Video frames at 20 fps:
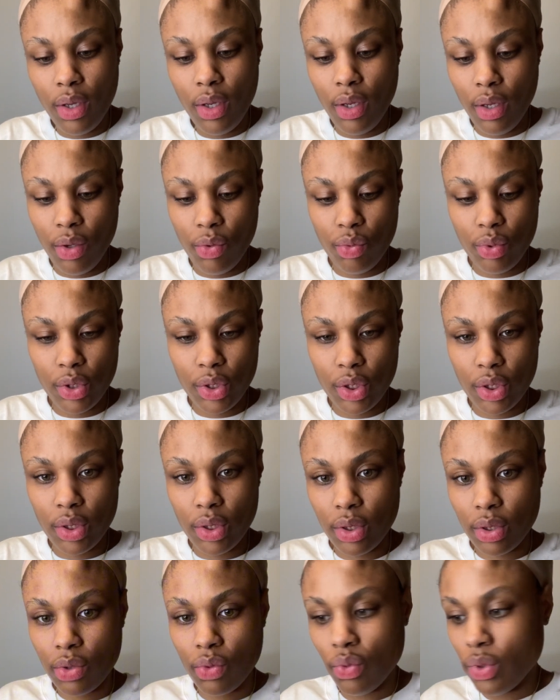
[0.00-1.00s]
And we're
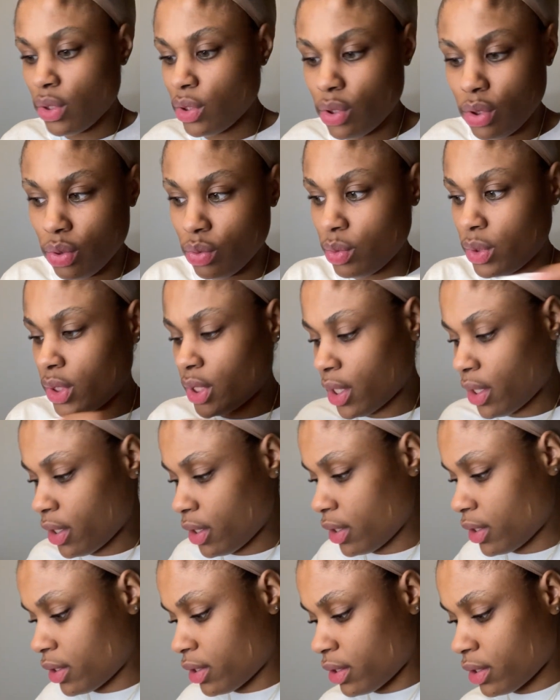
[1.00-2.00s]
just going to
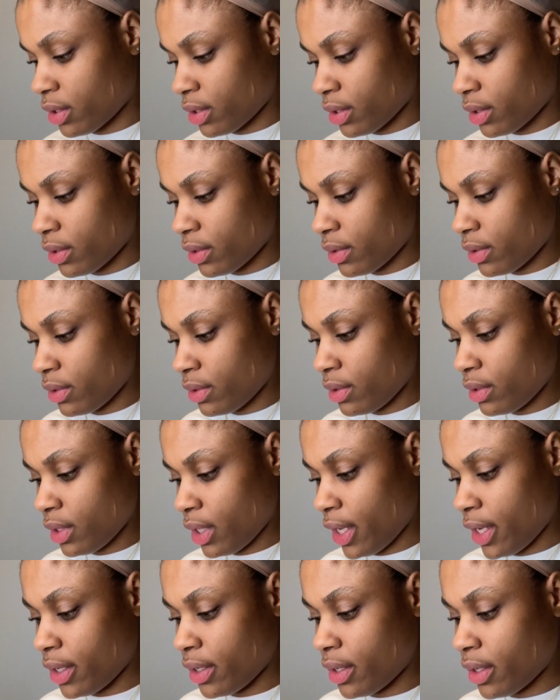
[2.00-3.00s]
take
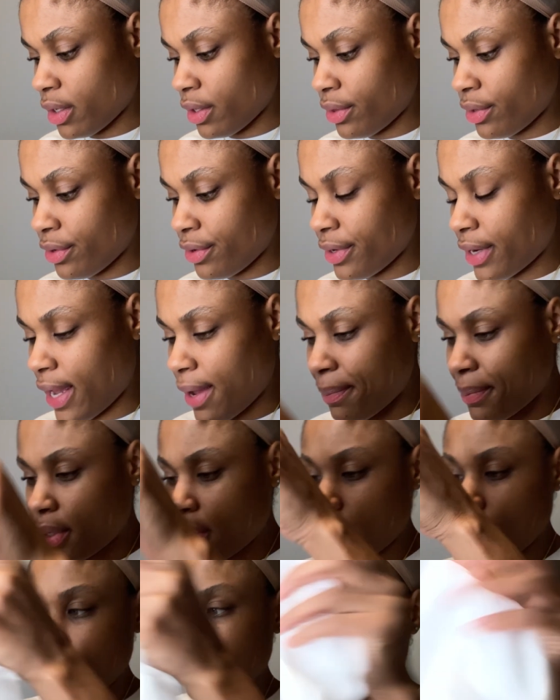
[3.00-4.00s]
another
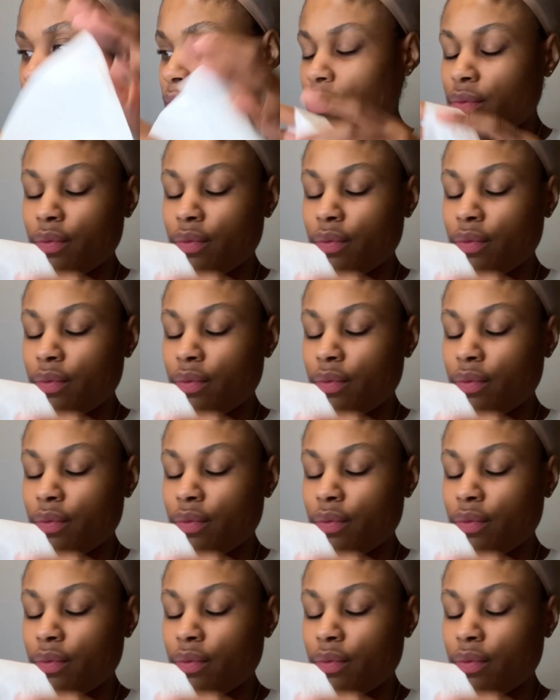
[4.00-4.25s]
napkin